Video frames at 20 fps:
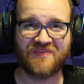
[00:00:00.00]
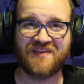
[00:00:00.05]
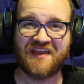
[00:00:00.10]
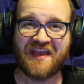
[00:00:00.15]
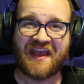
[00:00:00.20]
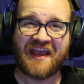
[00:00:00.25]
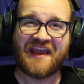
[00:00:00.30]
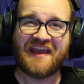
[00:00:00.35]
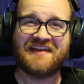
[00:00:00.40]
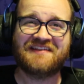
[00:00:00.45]

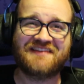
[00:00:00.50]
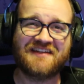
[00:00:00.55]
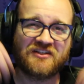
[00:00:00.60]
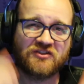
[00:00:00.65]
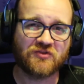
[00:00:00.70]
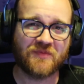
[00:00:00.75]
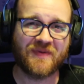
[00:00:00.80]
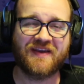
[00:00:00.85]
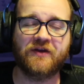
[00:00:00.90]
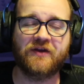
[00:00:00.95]
Hey, thanks
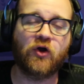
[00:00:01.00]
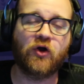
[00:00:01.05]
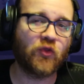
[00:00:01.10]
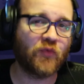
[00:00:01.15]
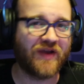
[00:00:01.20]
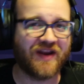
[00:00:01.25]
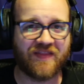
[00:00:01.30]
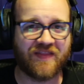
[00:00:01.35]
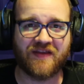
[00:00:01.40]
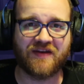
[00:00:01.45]
for making it all the
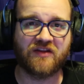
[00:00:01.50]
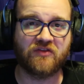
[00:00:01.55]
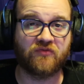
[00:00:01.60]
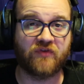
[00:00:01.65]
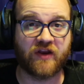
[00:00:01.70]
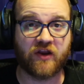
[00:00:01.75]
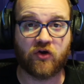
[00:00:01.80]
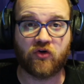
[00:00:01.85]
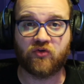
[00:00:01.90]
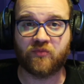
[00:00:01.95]
way to the end of the
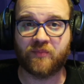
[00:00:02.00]
video.